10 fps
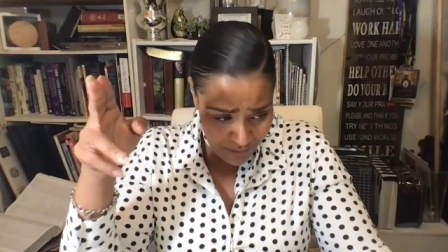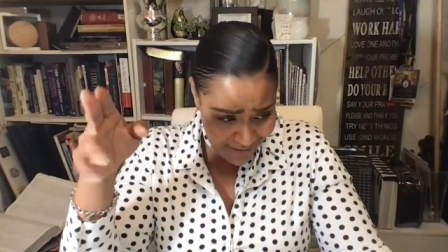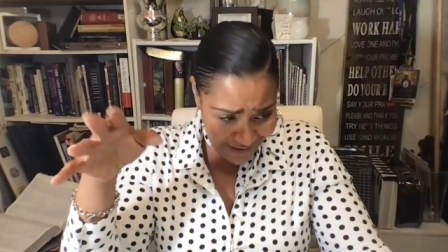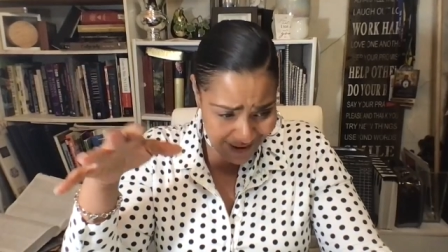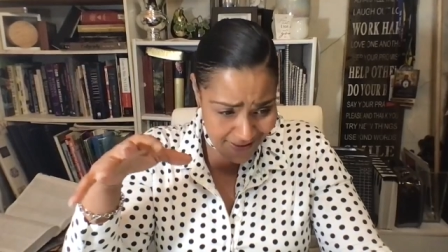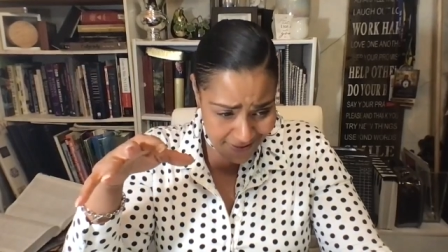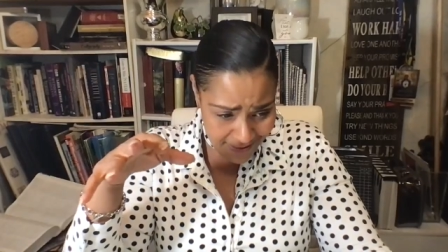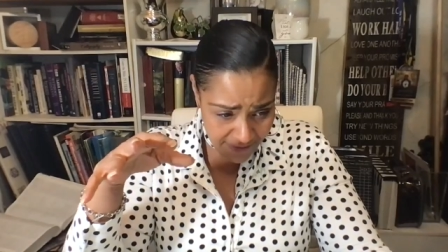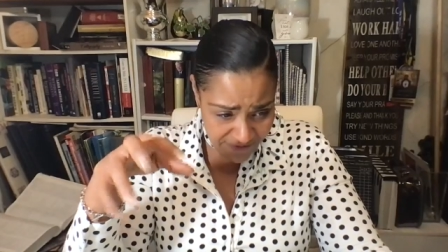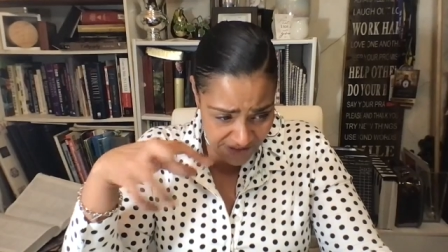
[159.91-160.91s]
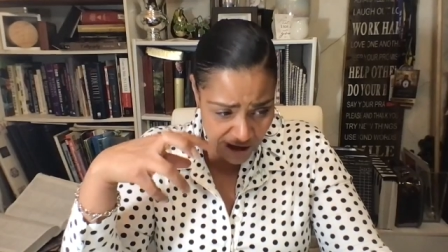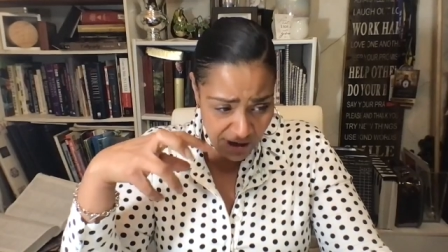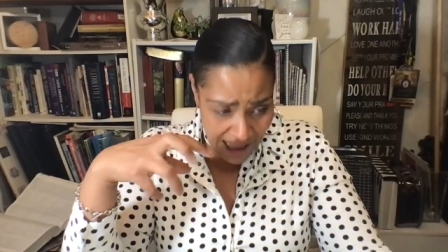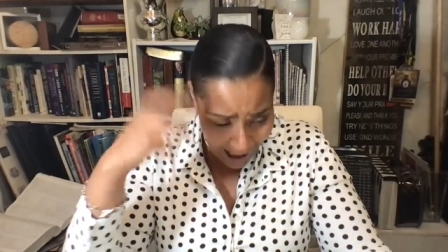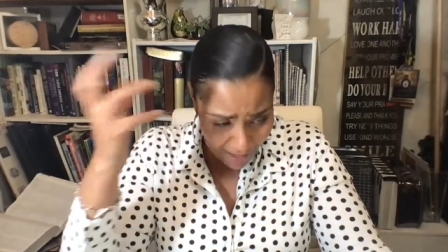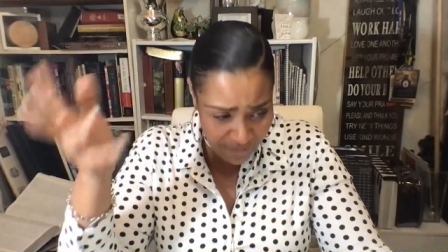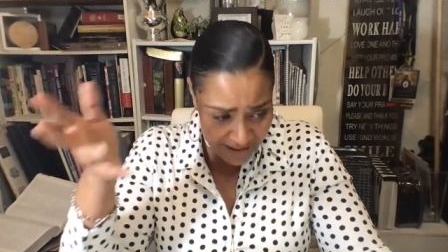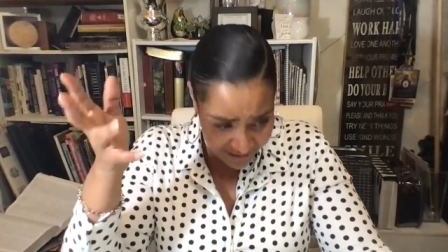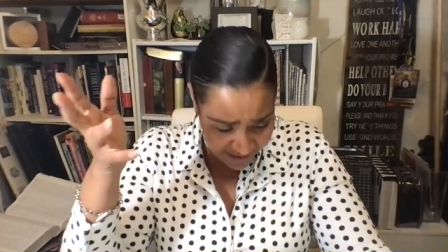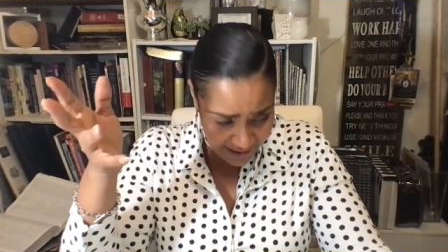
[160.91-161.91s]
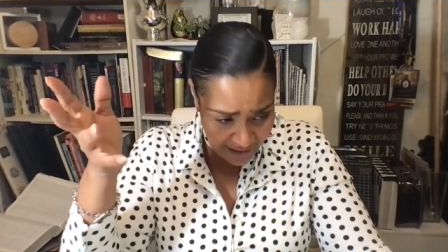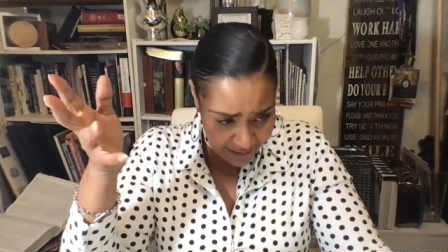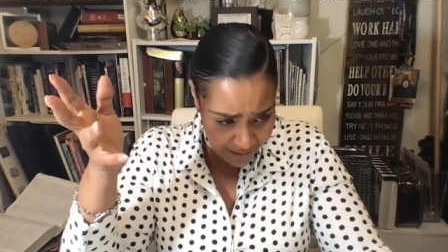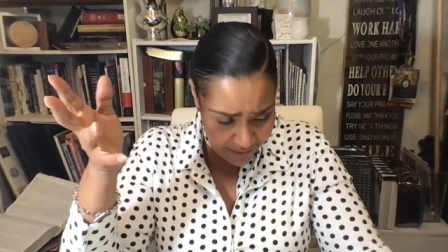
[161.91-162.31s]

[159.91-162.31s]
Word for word: saying the very obvious thing